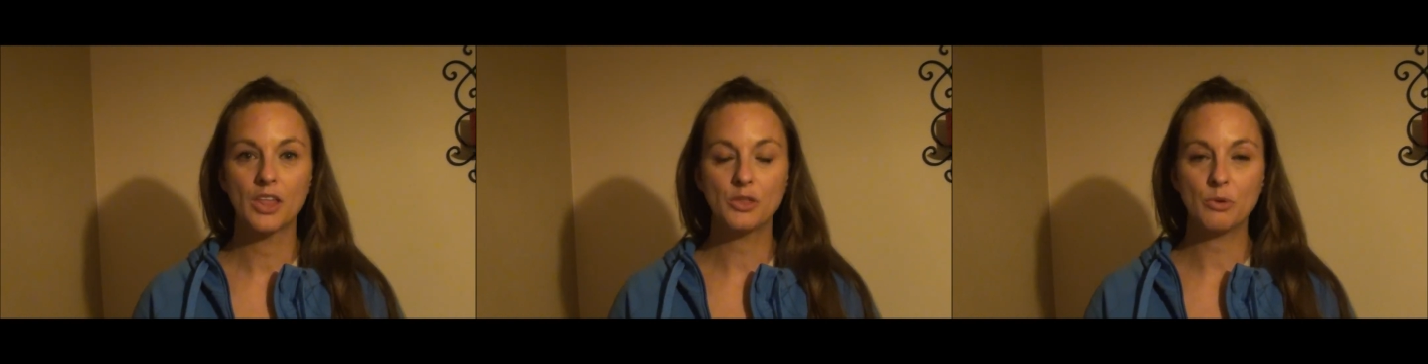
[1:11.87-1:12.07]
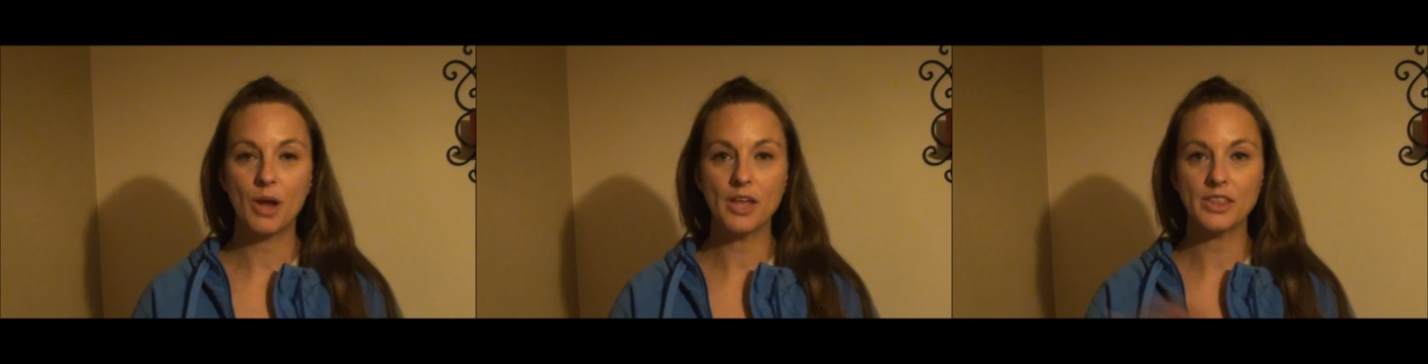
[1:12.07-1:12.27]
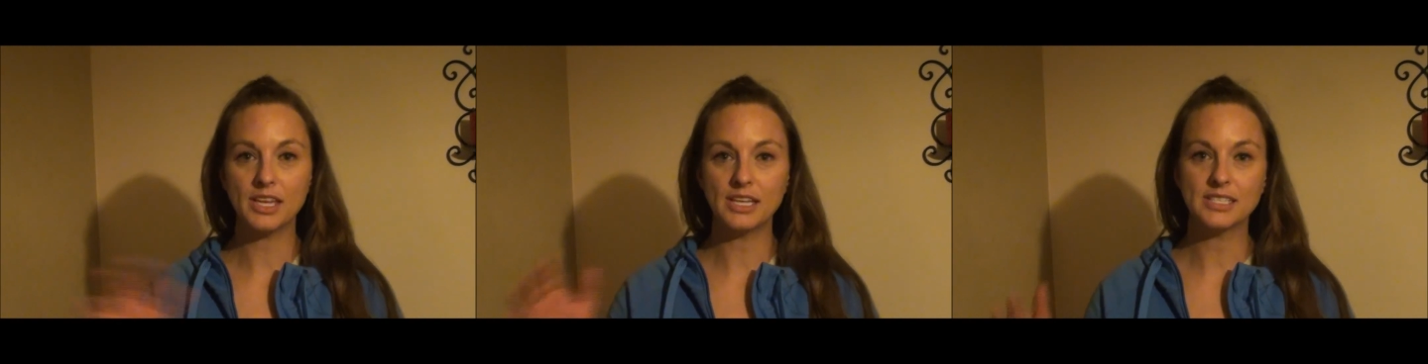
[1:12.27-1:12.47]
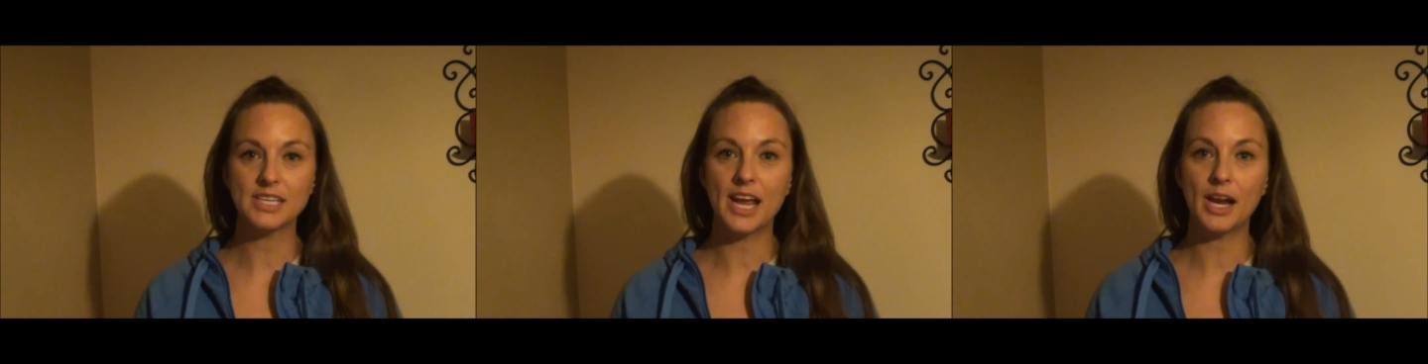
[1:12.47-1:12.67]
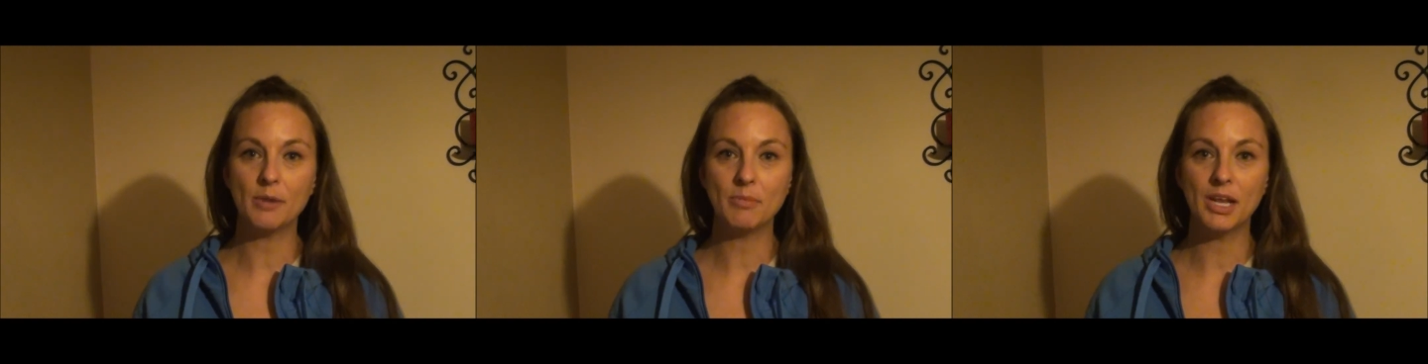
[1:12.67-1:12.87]
throughout the
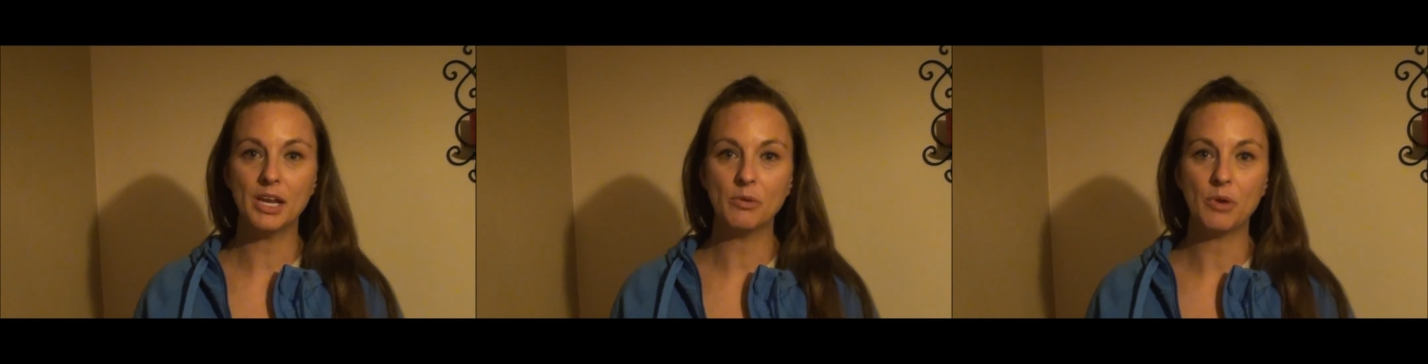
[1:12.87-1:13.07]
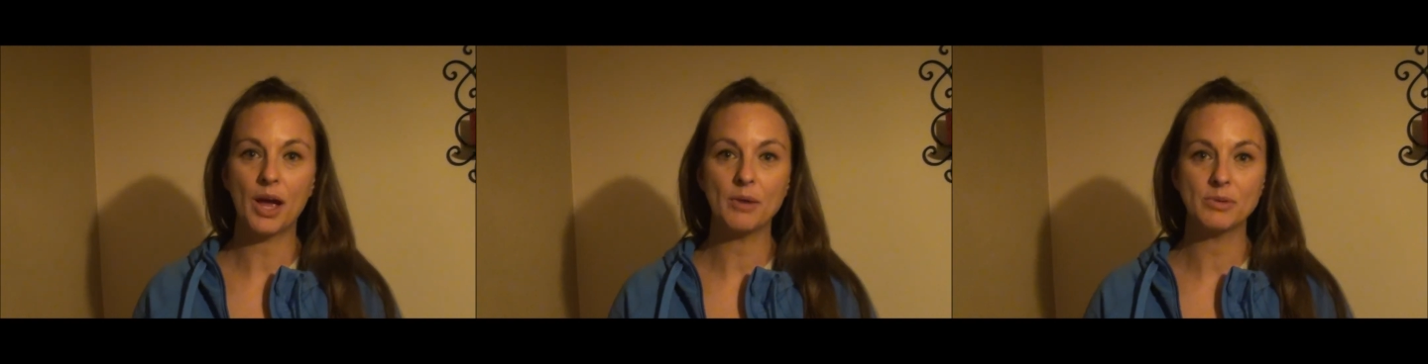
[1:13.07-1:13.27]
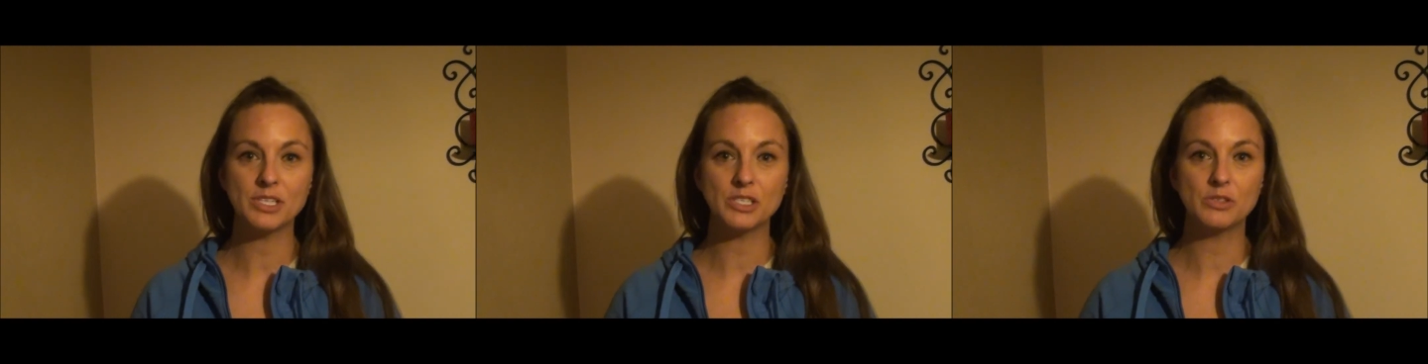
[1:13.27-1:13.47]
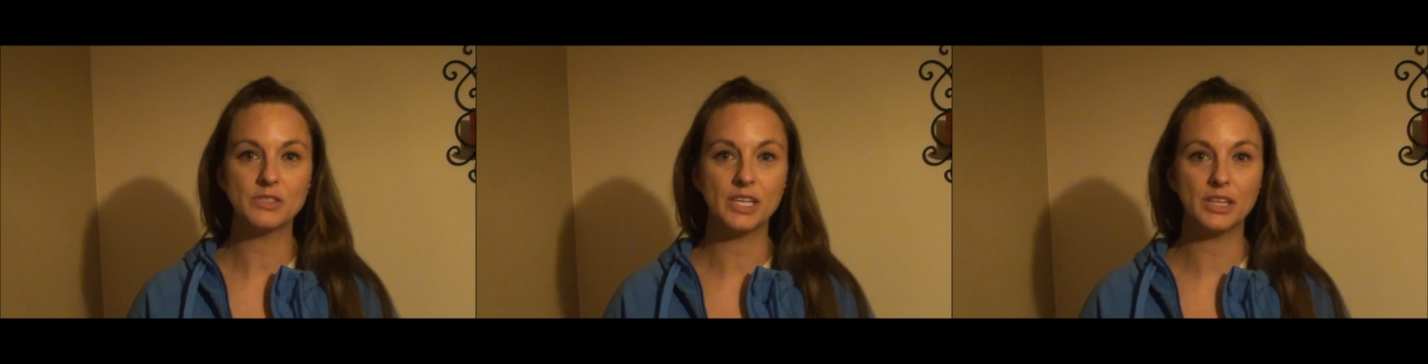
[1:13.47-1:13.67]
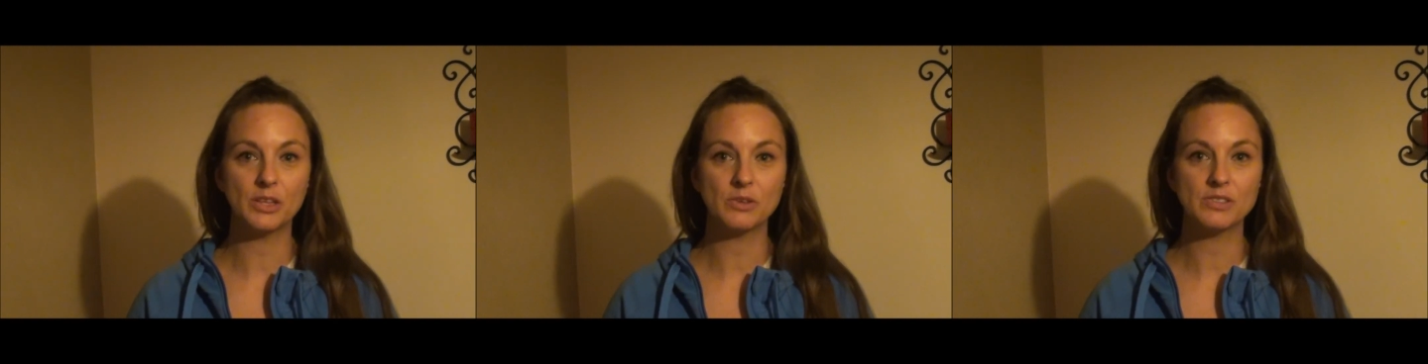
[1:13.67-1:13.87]
entire minute I was
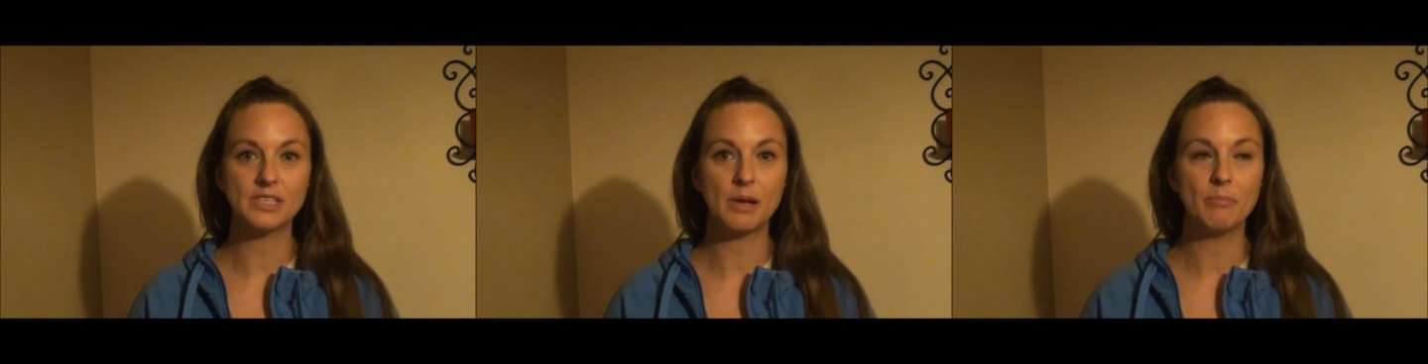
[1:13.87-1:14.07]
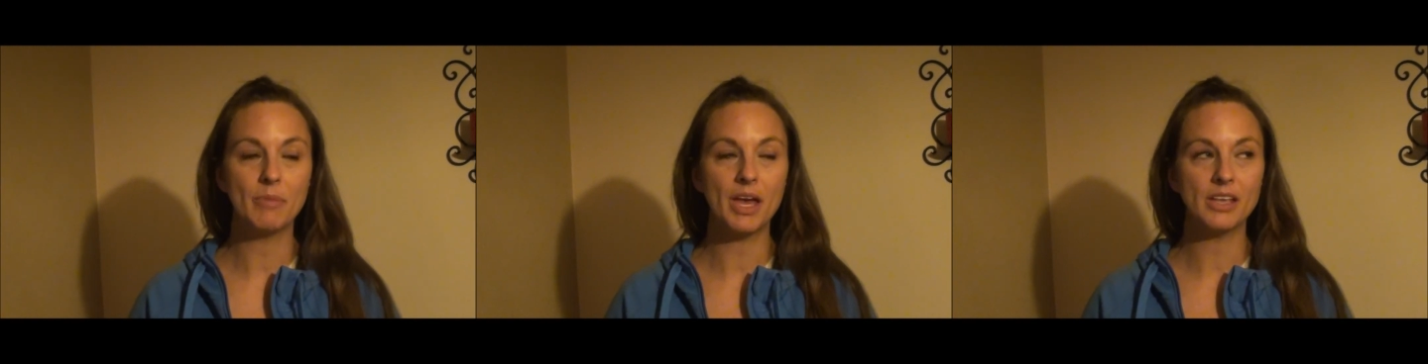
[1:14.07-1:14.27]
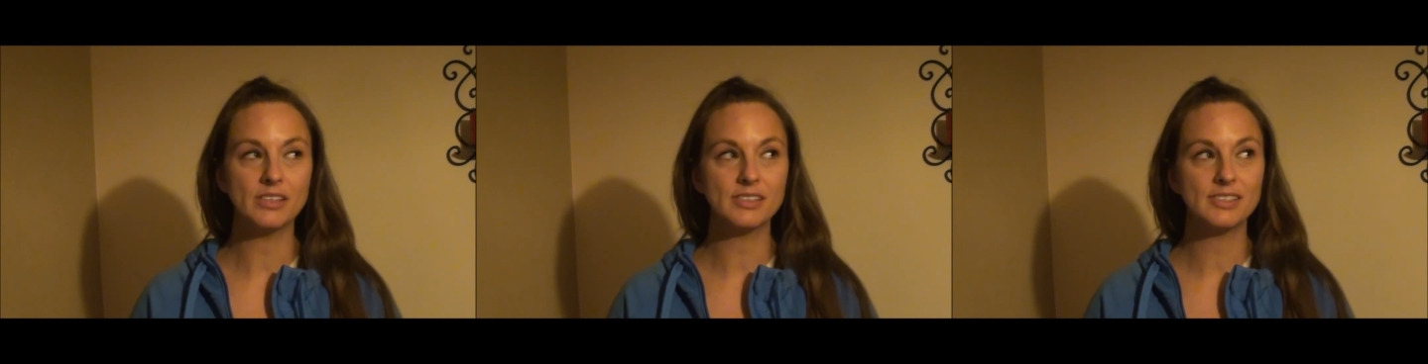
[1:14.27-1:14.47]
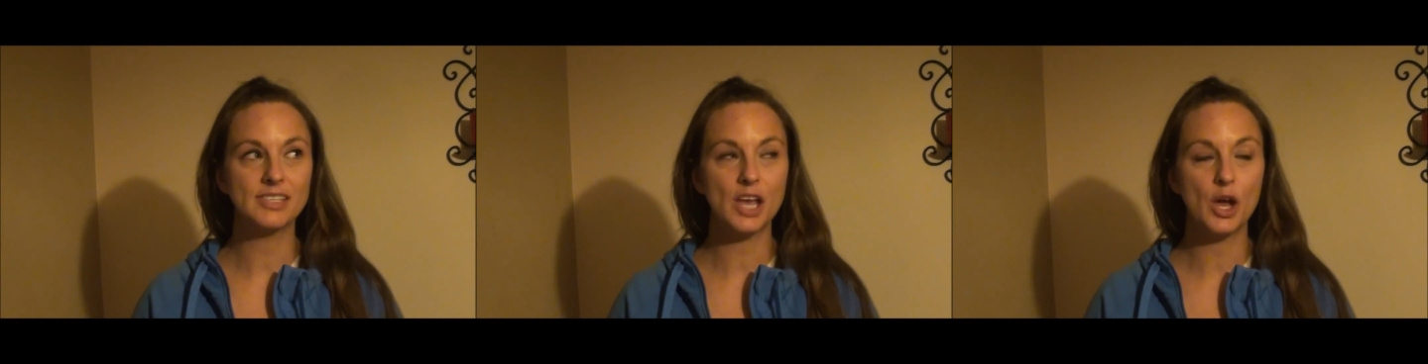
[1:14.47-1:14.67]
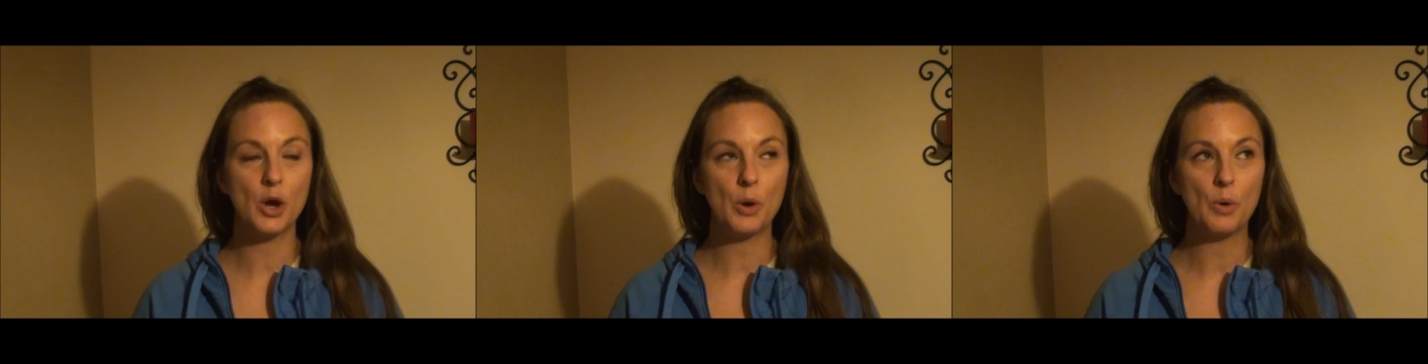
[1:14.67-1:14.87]
using those dumbbells.
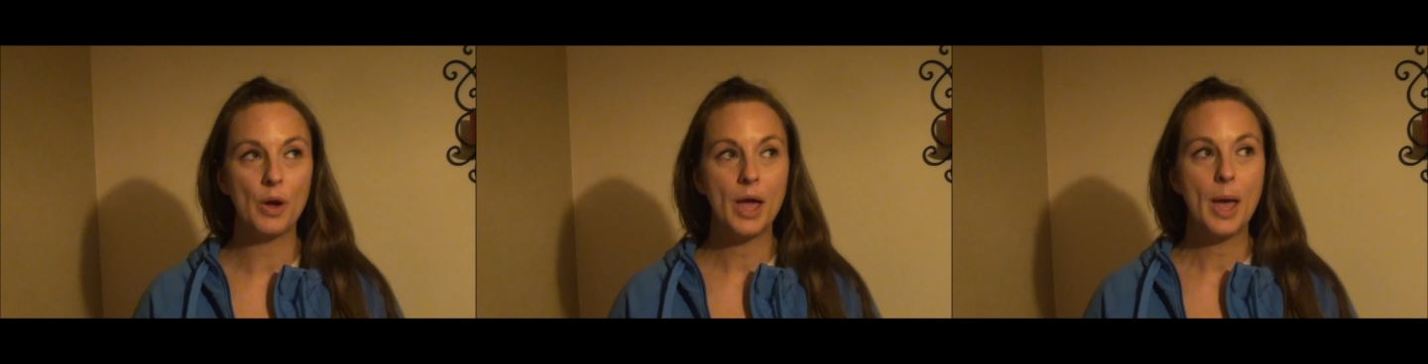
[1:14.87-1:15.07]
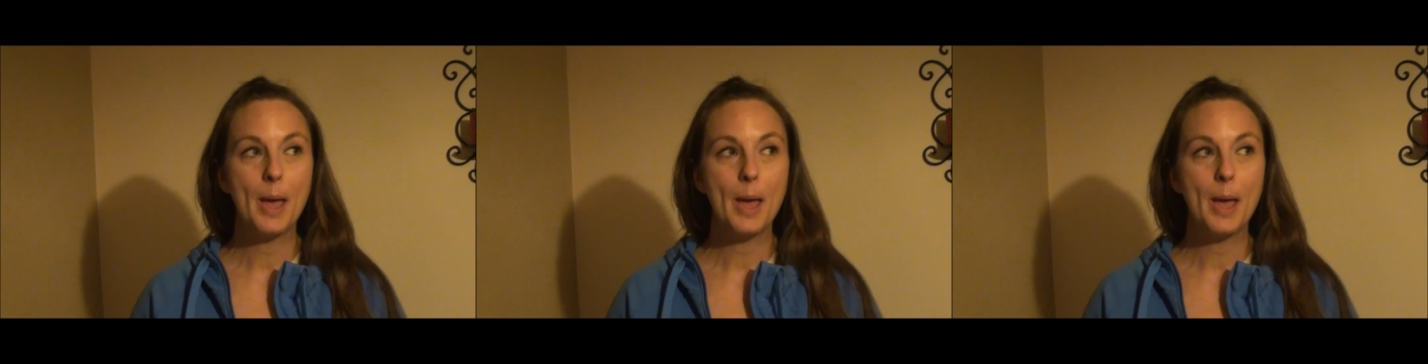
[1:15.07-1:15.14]
So